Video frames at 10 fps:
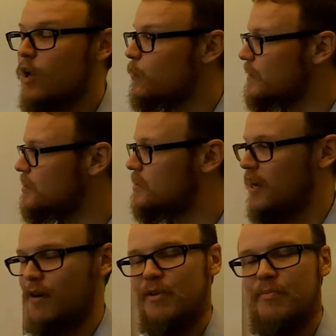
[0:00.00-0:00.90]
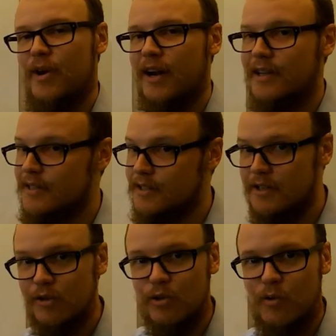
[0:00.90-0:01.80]
we start with brackets,
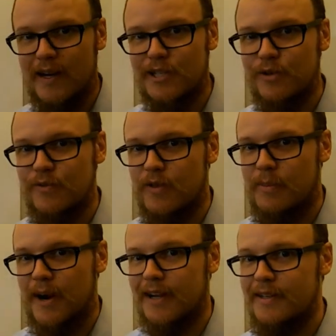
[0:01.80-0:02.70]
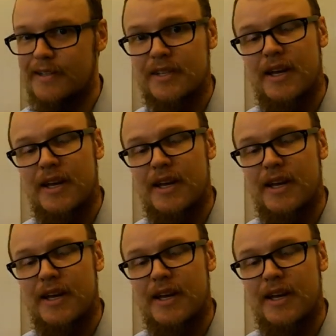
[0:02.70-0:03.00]
still always look for the brackets,